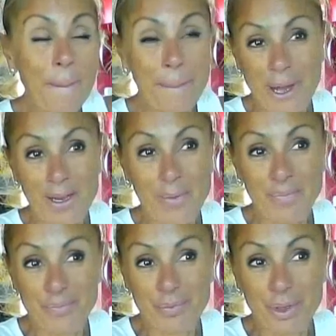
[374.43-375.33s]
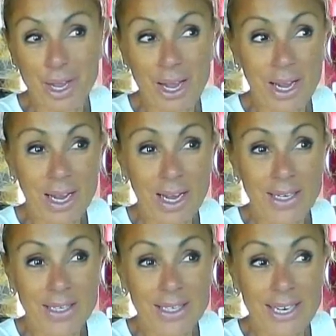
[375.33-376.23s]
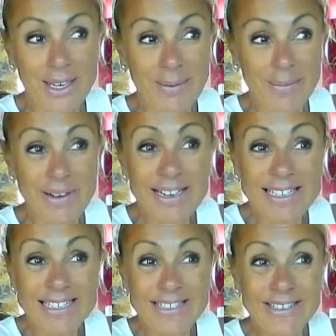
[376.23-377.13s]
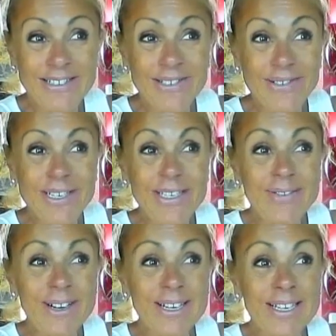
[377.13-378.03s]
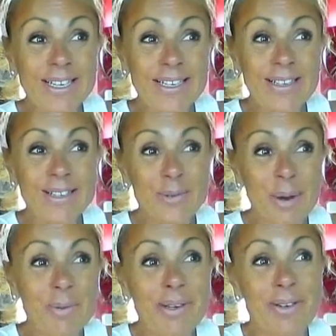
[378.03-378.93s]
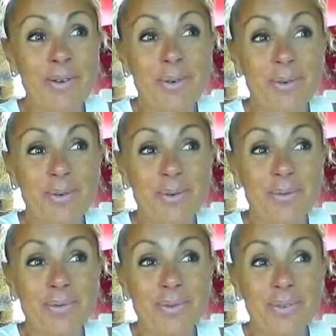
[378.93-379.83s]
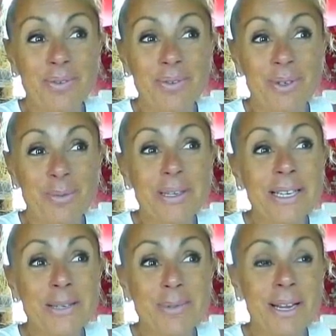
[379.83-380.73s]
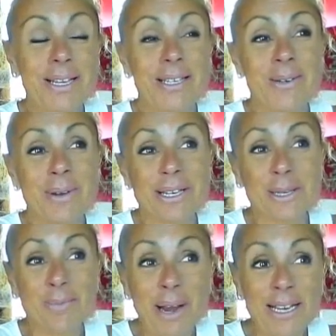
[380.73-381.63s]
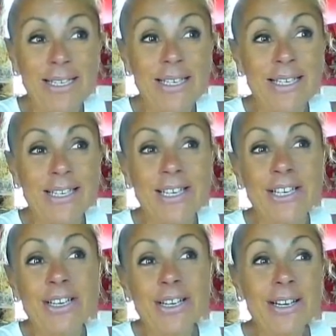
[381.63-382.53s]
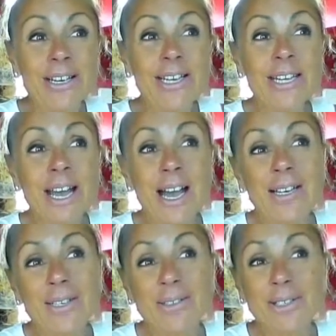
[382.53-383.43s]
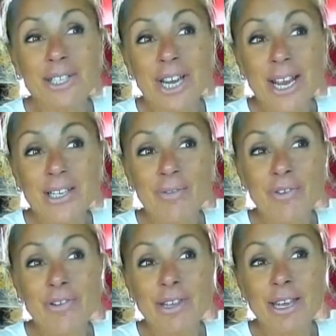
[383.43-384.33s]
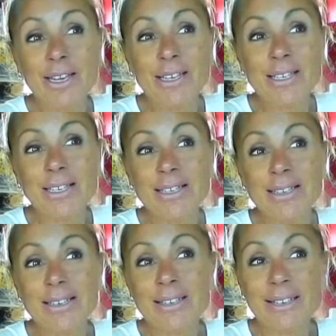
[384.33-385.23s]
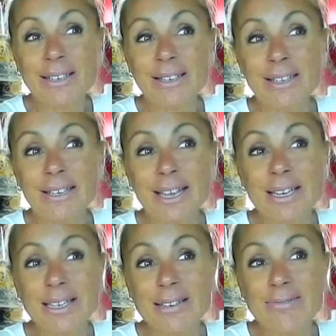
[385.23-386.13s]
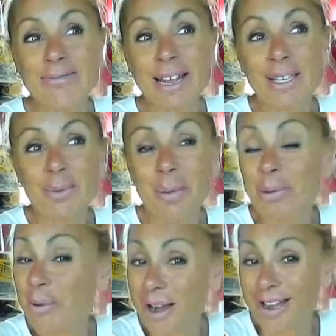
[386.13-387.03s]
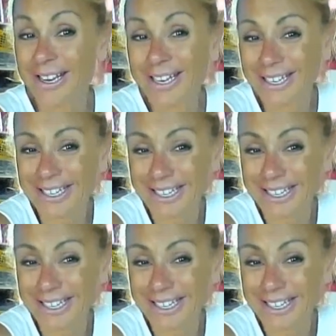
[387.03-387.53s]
But I hate to tell my boss, so the reason why there's probably no new business, because he raised the prices and he kind of changed a few things, and that's probably why.